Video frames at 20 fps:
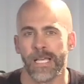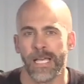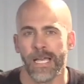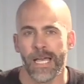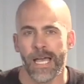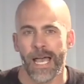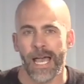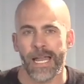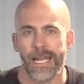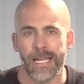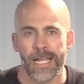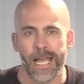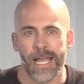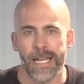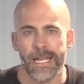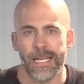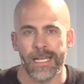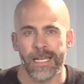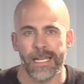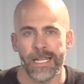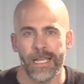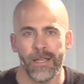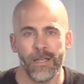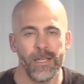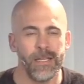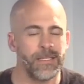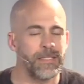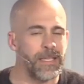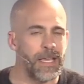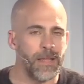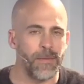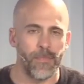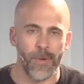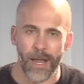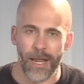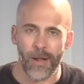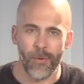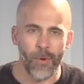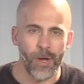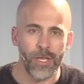And he said,
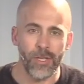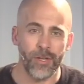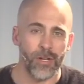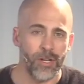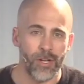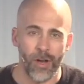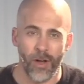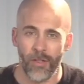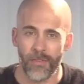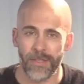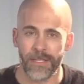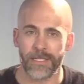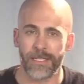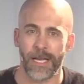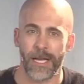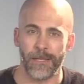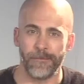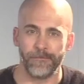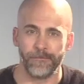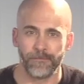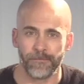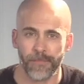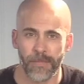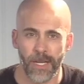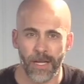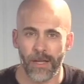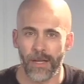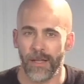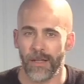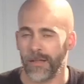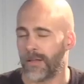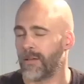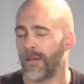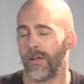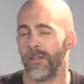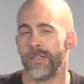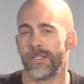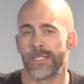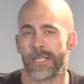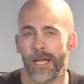Brian, I want you to call this guy.
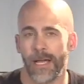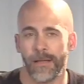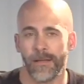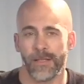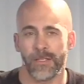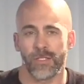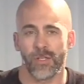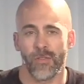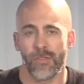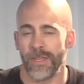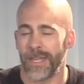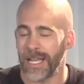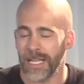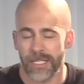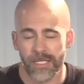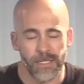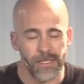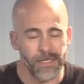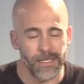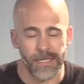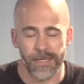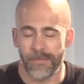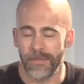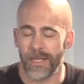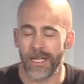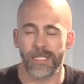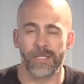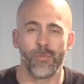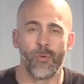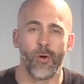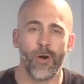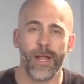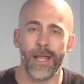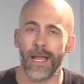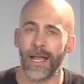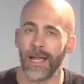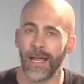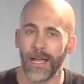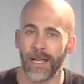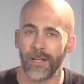Call this guy. And so the next morning,
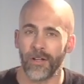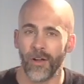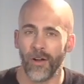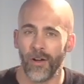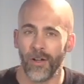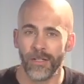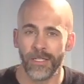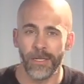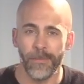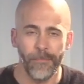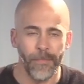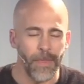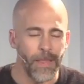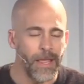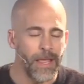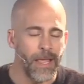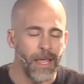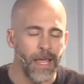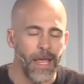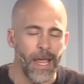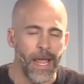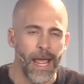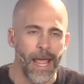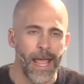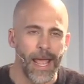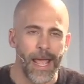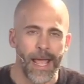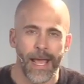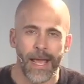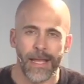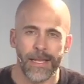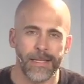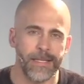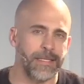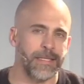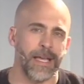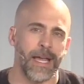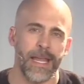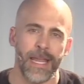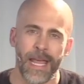I called him, and this
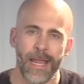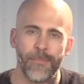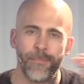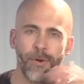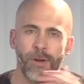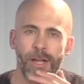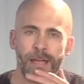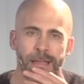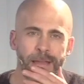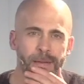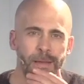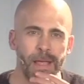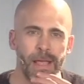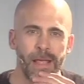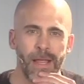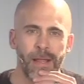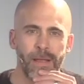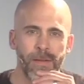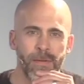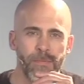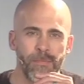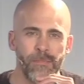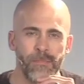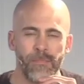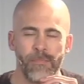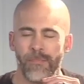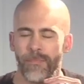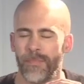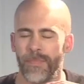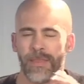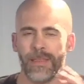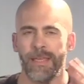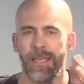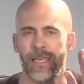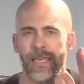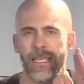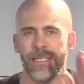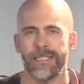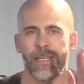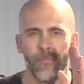guy in Edinburgh, and
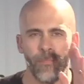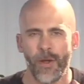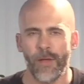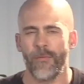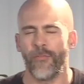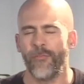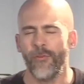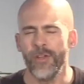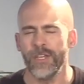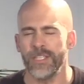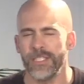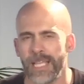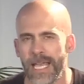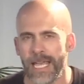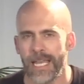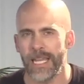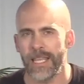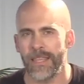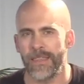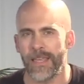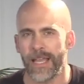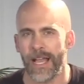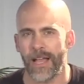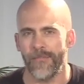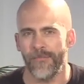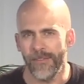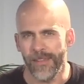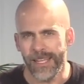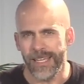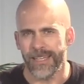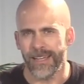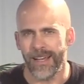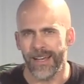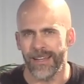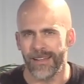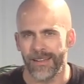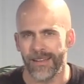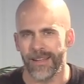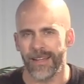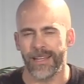he said, Brian, before you say anything, I feel like God
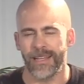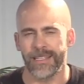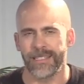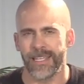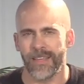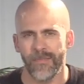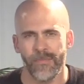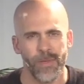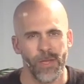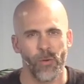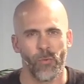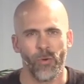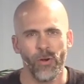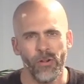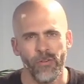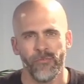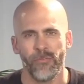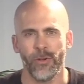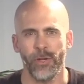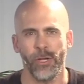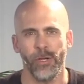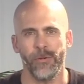has given me a word for you.